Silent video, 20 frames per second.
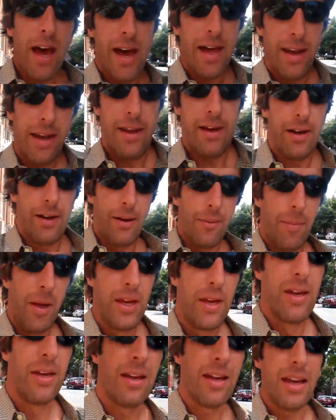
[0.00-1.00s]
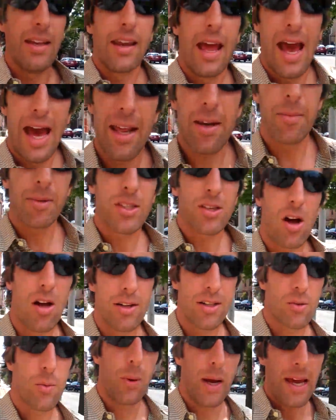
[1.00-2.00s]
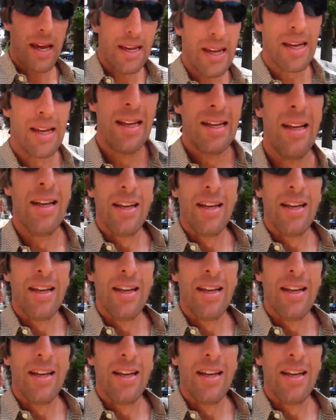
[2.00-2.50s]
that. And Adam is on his way.